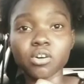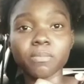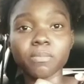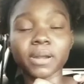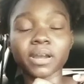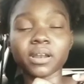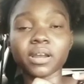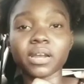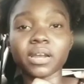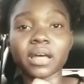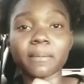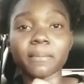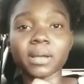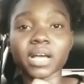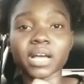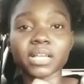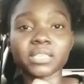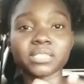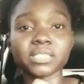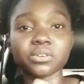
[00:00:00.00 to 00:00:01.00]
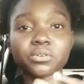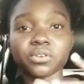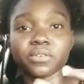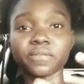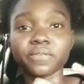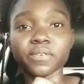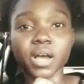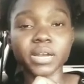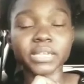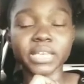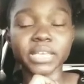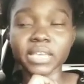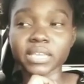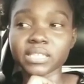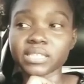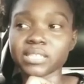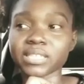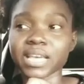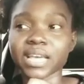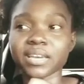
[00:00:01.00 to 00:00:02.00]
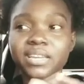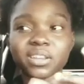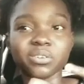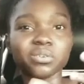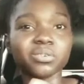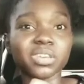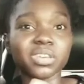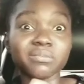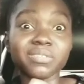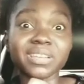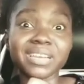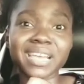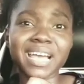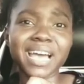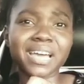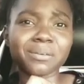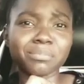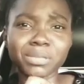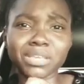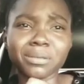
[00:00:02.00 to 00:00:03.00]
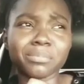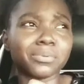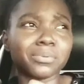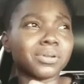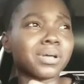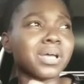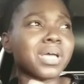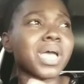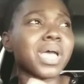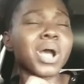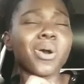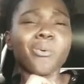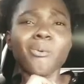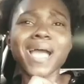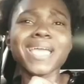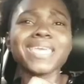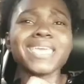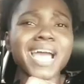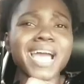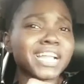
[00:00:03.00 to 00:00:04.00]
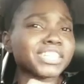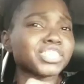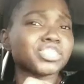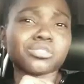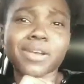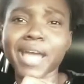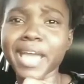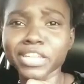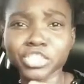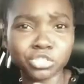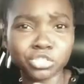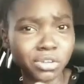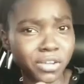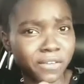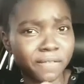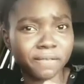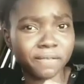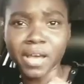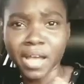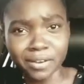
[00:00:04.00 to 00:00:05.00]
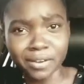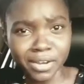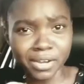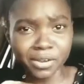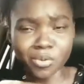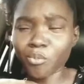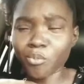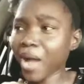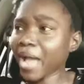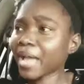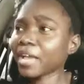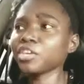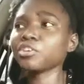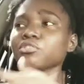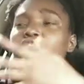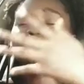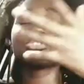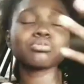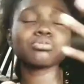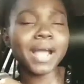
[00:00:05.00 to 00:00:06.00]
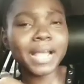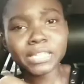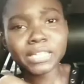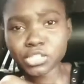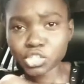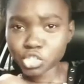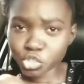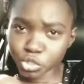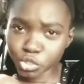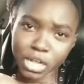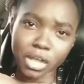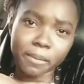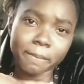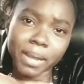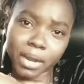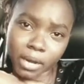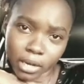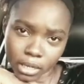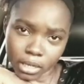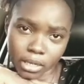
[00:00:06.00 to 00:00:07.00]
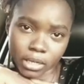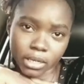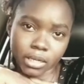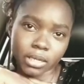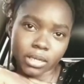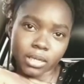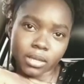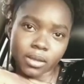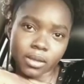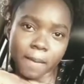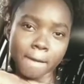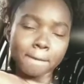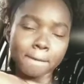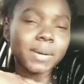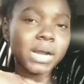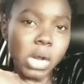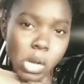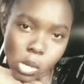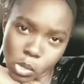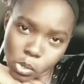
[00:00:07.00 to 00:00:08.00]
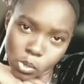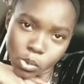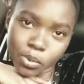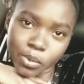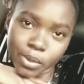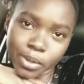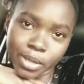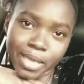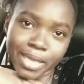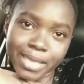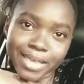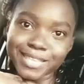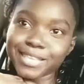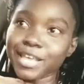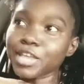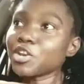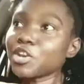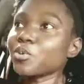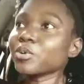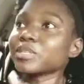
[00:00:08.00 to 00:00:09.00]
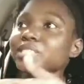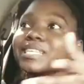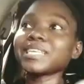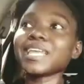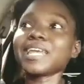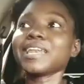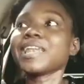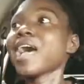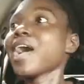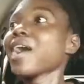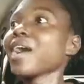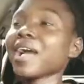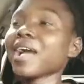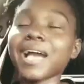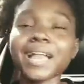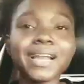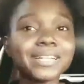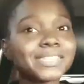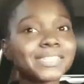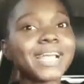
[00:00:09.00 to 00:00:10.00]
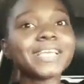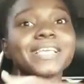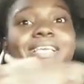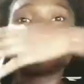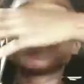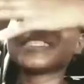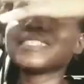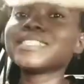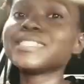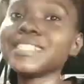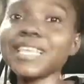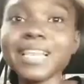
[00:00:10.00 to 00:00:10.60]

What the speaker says: and all of that because the fraud cases. And you really had people, why you try trick foreign? Why are you trying to trick America, bro? So you're not go college and you still